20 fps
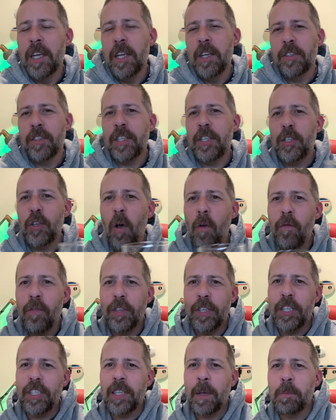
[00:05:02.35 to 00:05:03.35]
So this is
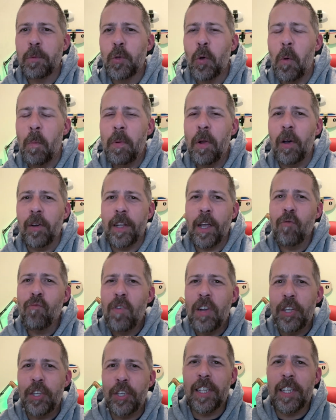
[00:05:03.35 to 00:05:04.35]
obviously some sort of plant. I
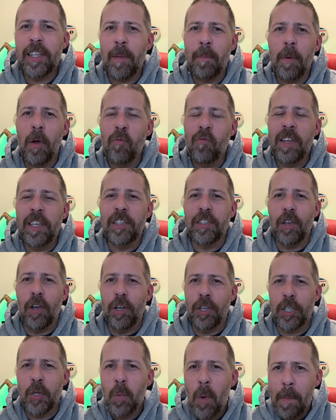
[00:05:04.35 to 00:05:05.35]
really should my
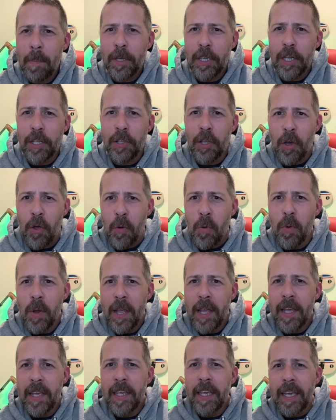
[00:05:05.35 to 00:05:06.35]
research. So what I'm going to do
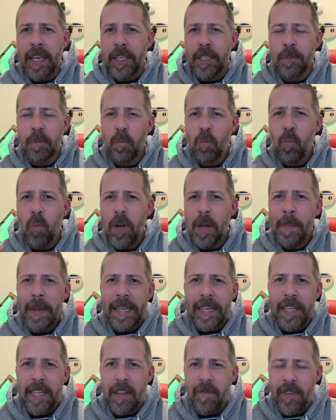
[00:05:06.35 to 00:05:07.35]
is, when I'm
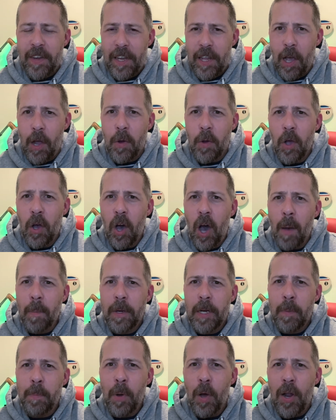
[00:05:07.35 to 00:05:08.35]
editing the video, I'm
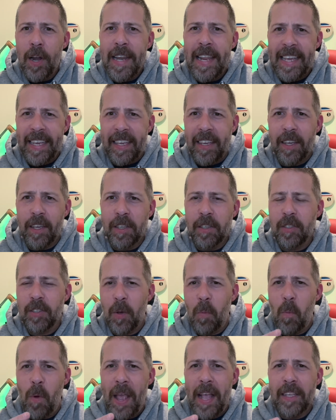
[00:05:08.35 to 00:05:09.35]
going to put a link
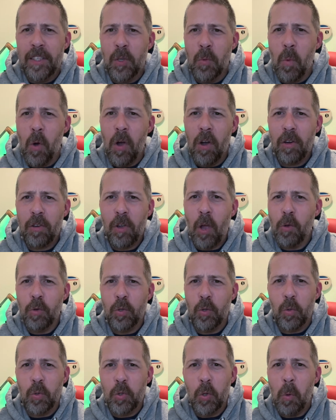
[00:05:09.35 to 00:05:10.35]
somewhere to what
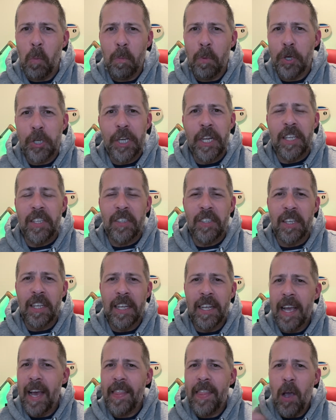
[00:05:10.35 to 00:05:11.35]
coastal saltbush is,
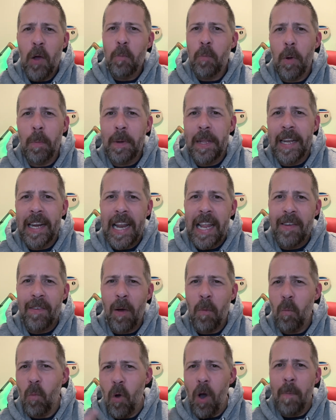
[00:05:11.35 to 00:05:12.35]
and that will probably clear
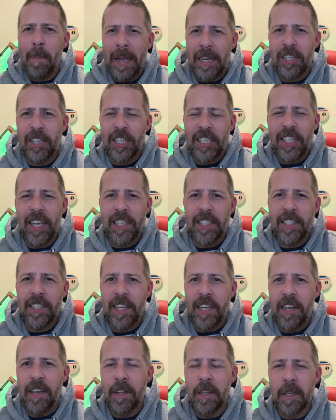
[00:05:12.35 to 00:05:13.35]
up what I'm actually
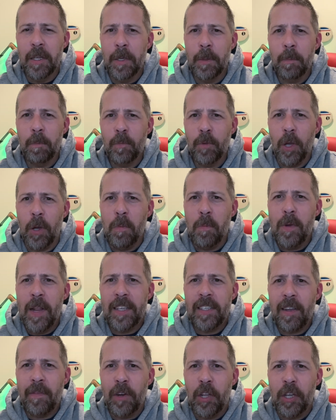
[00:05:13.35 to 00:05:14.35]
tasting. So
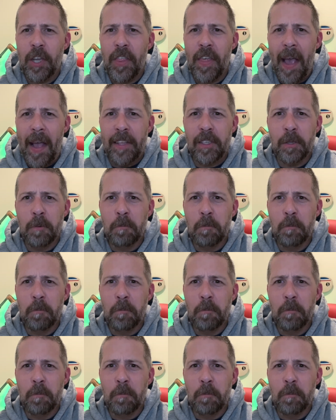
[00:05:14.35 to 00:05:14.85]
let's have a look at that.